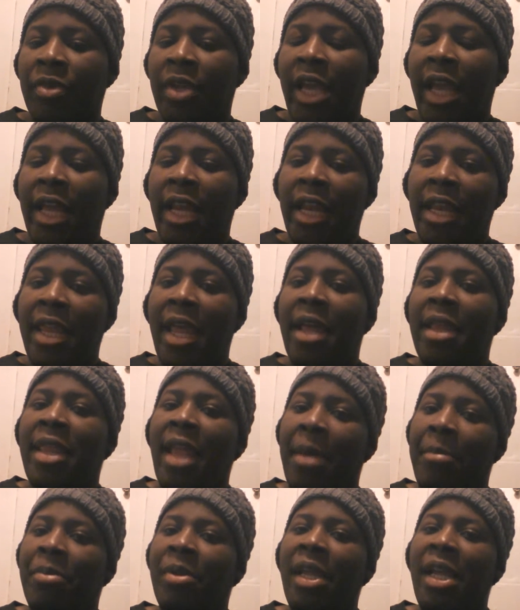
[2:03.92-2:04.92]
And in
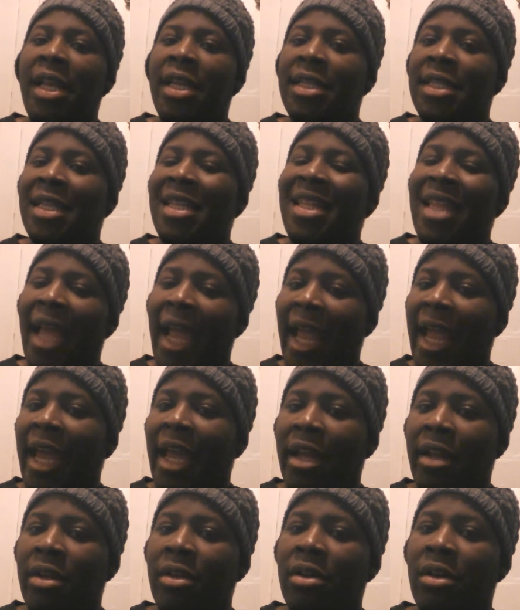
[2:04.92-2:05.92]
that blade is in the
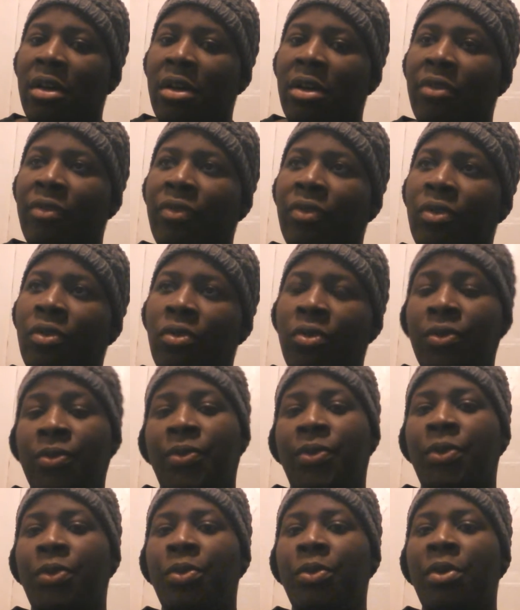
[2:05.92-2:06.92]
hand of
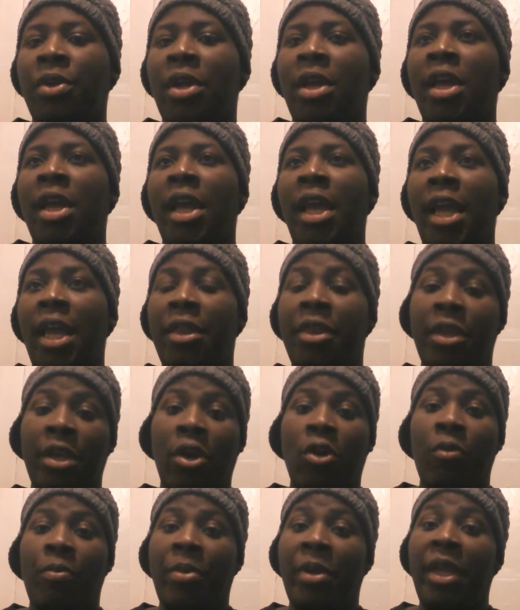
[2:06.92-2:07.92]
Kurusu in the
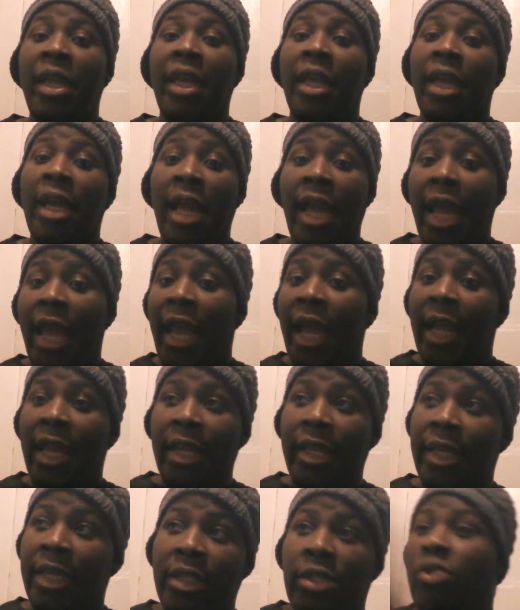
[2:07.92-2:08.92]
OP. And
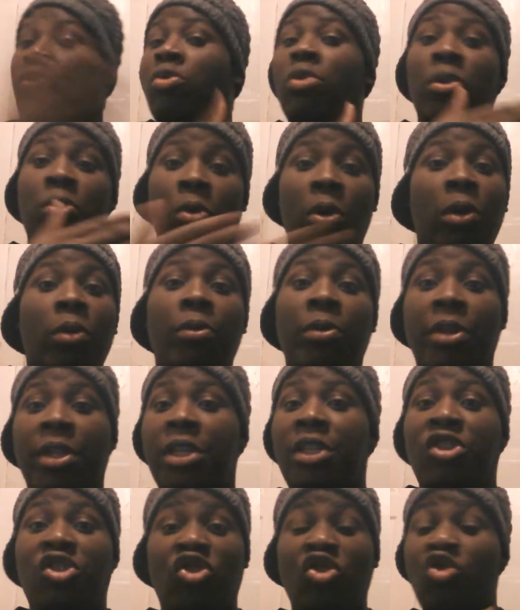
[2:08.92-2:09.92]
he's doing work with
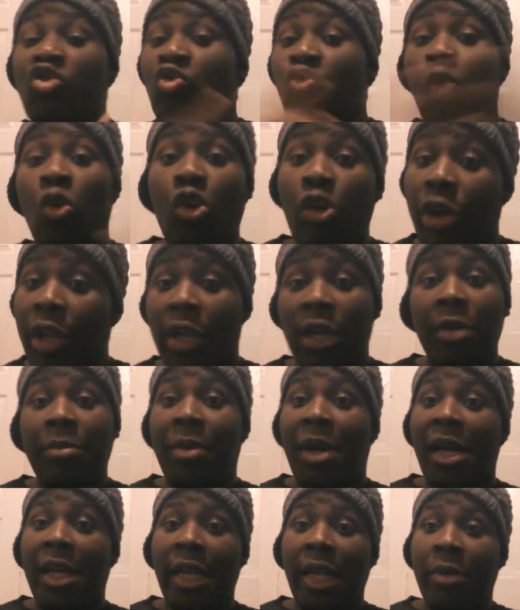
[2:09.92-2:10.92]
it, destroying
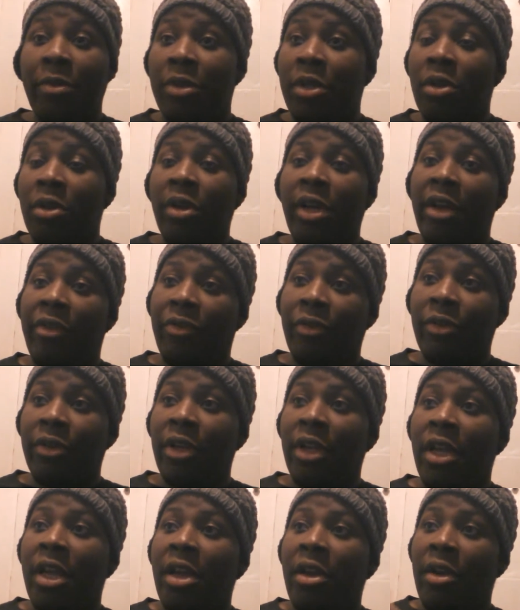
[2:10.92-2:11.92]
Kabane with no effort,
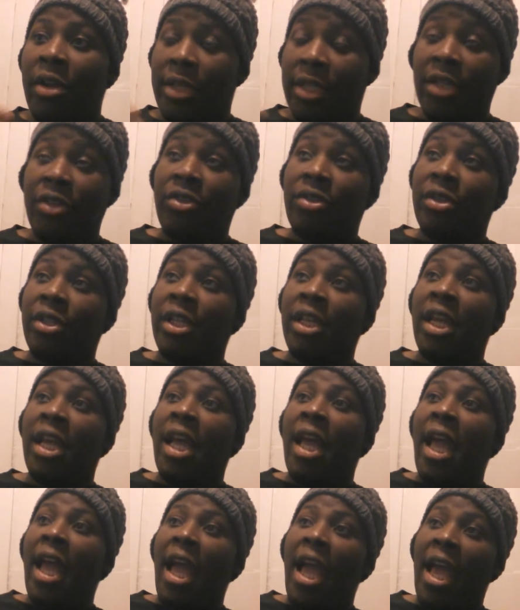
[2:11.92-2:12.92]
essentially.
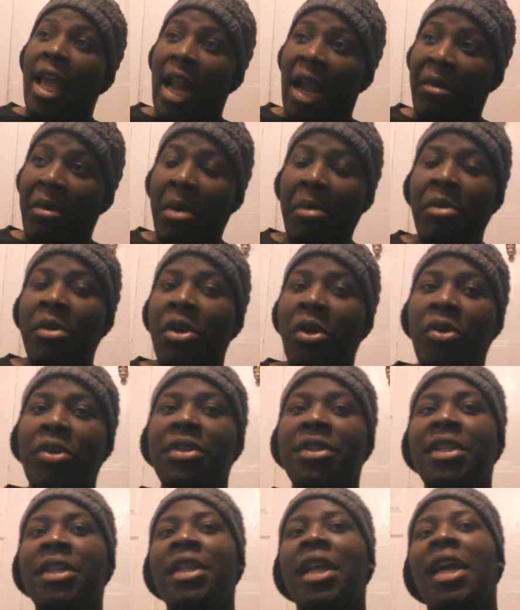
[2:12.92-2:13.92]
And I remember
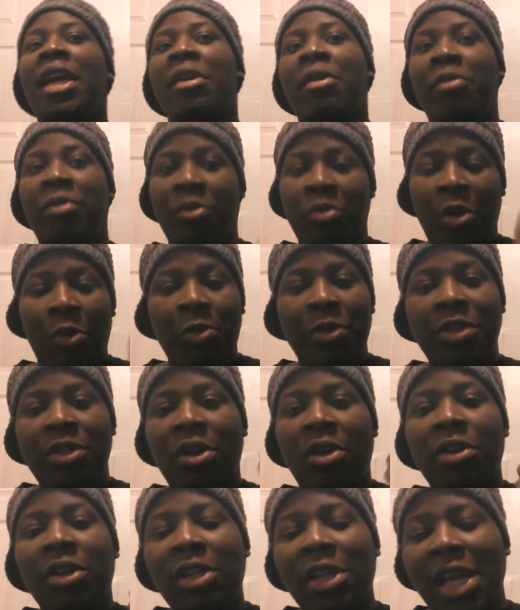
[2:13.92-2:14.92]
noticing that with what we
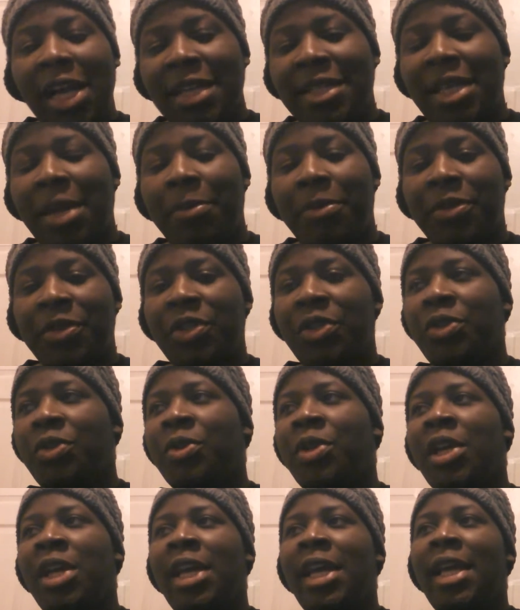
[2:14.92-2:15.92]
saw in the last
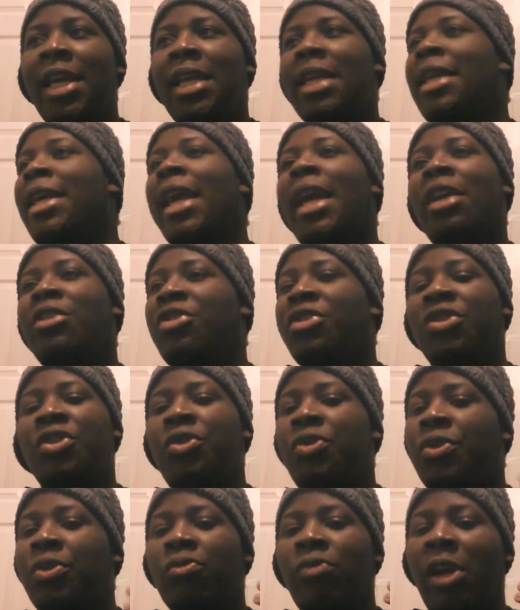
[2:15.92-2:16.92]
episode, he can't just
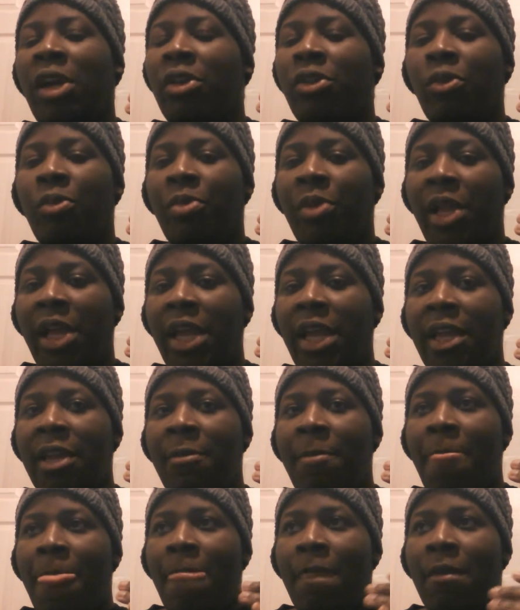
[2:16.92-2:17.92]
use a regular
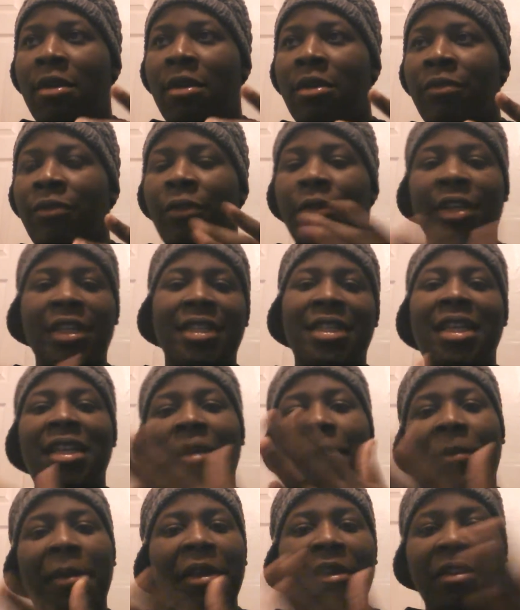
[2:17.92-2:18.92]
blade for an
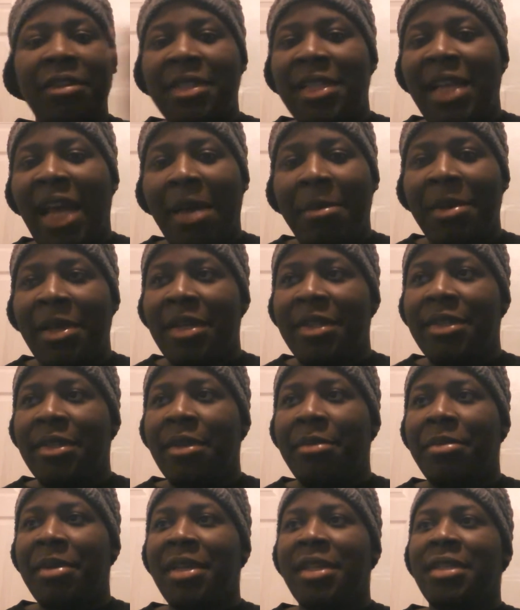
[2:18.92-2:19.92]
extended period of time against
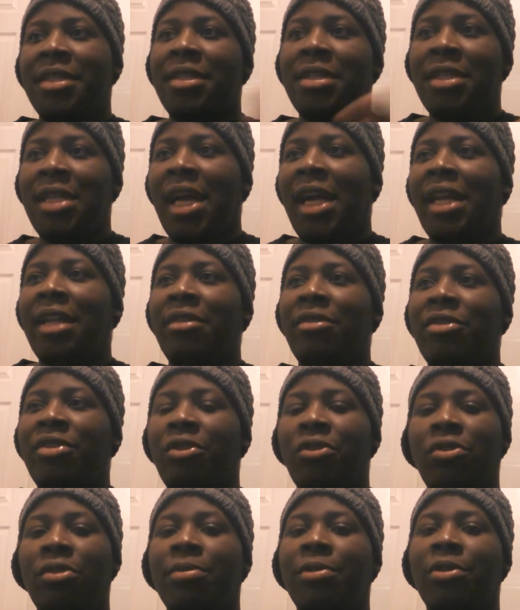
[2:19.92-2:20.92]
them because it's not
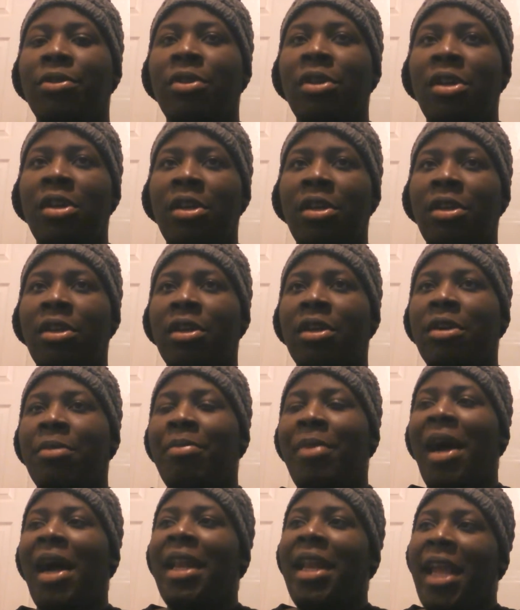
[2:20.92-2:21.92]
durable. The
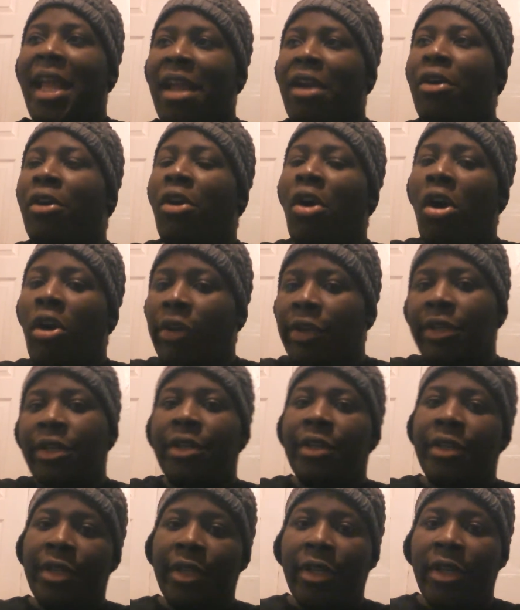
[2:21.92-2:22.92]
Kabane are
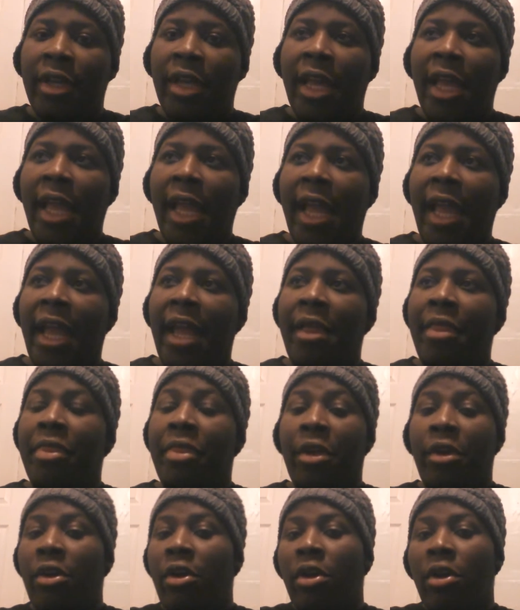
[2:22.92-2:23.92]
hardened and
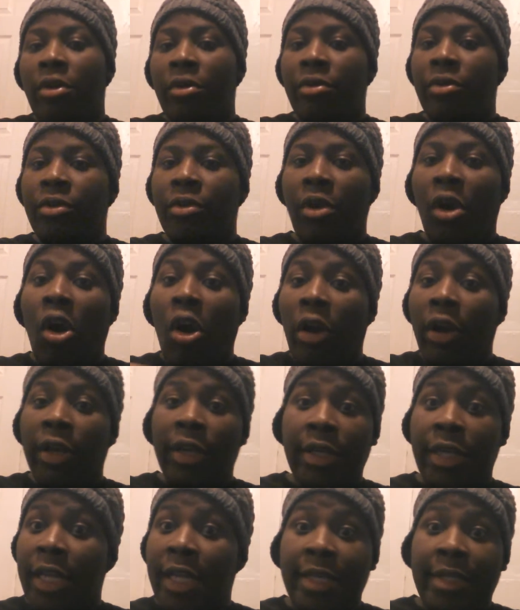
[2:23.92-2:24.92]
their
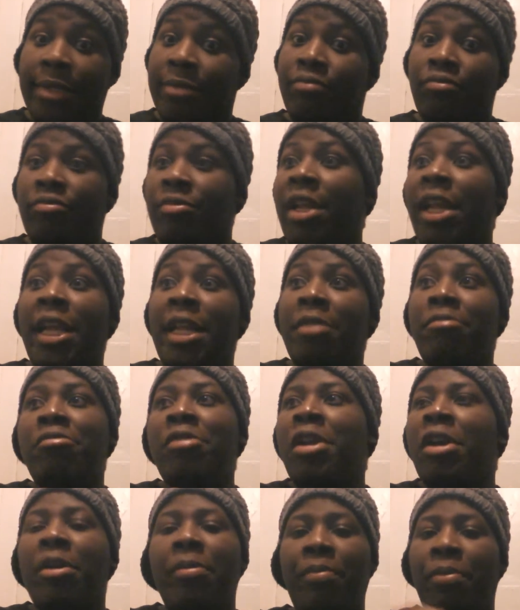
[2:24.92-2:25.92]
heart is
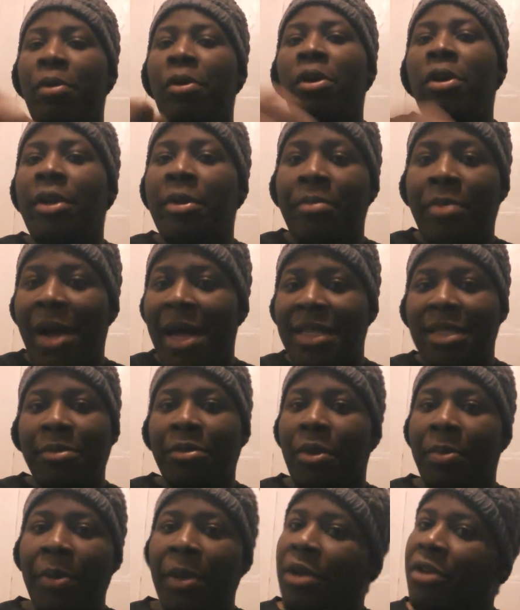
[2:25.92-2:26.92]
near
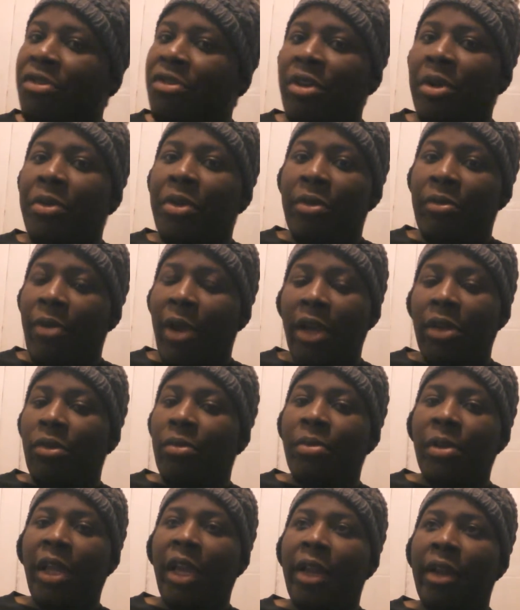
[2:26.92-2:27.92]
impossible to penetrate with a regular
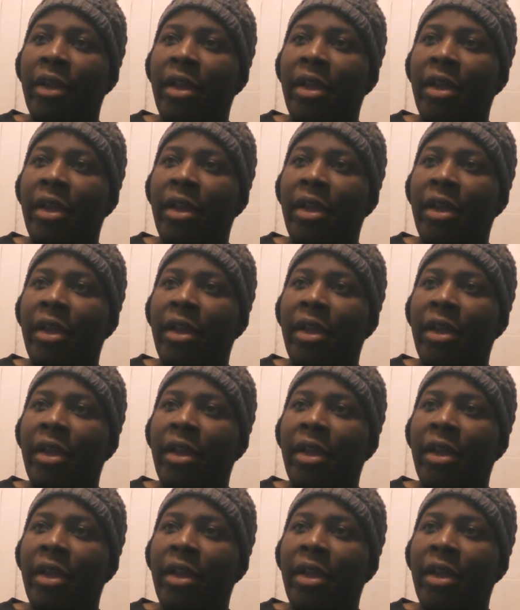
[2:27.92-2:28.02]
blade.